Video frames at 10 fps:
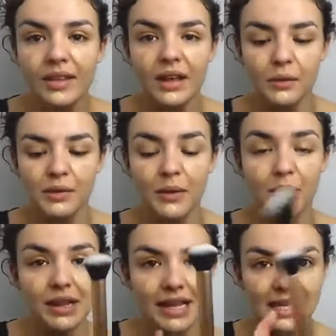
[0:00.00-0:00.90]
and then with
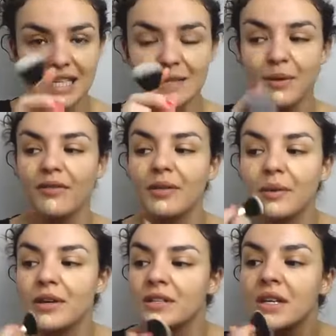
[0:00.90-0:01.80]
my Real Techniques
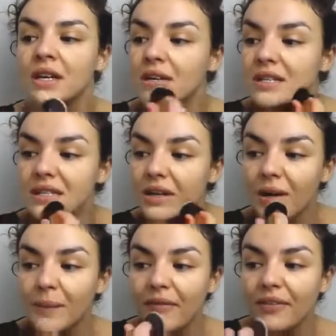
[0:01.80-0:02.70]
buffing brush just
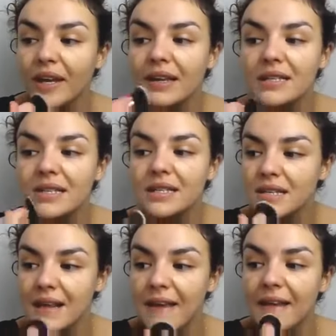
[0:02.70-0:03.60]
start buffing it into the
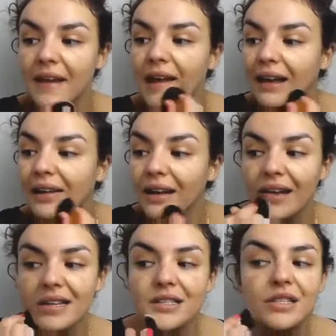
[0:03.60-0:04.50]
skin, and I
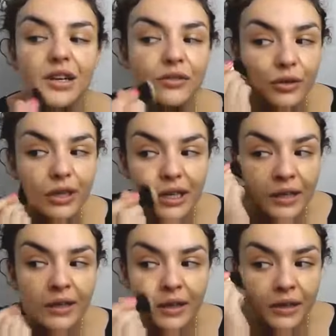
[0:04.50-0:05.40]
like to just kind of
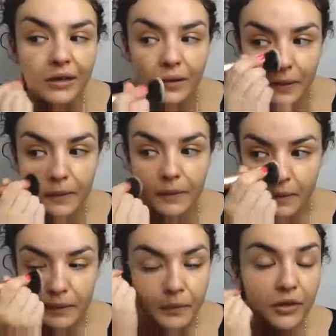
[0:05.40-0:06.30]
really
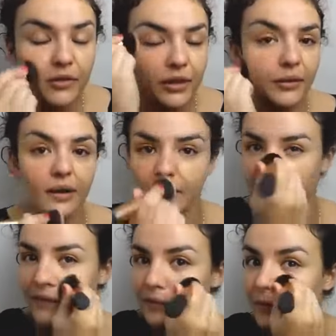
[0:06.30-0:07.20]
move it around
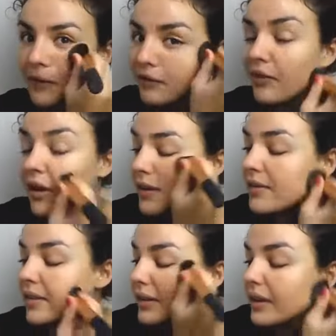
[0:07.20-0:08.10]
everywhere
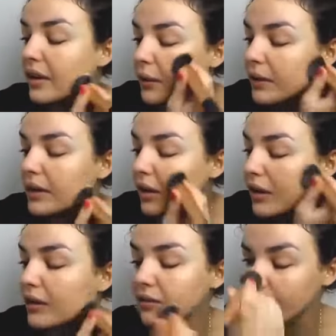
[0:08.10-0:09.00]
first, and then go in and
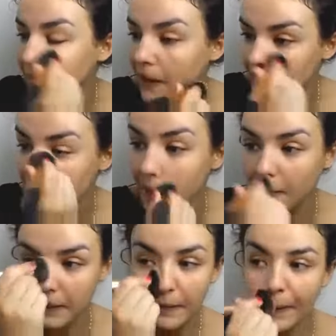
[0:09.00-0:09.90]
kind of get
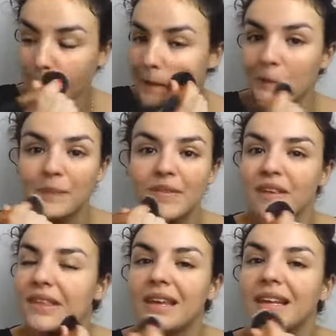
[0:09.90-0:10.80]
it
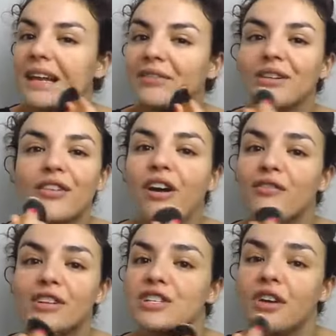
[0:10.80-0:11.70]
to the level of
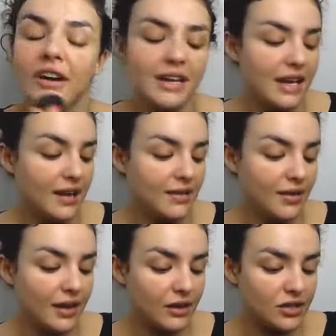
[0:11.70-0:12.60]
coverage that I need.
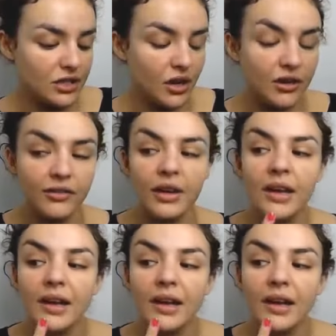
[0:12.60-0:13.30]
So then I'll just kind of